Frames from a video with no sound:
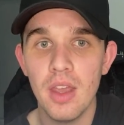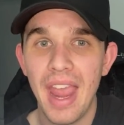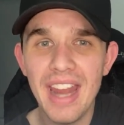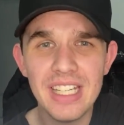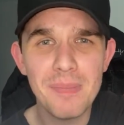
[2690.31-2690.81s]

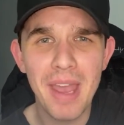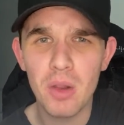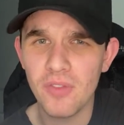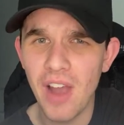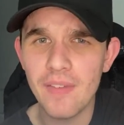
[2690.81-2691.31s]
Anti-Banner,
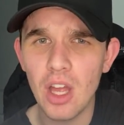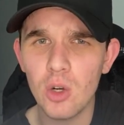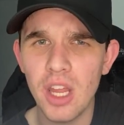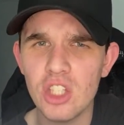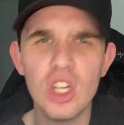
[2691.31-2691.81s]
the $5
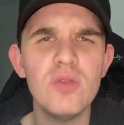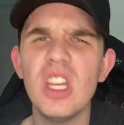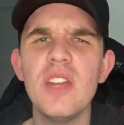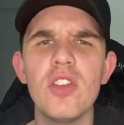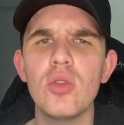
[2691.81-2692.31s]
donation,
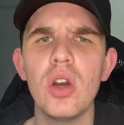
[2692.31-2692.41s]
didn't even throw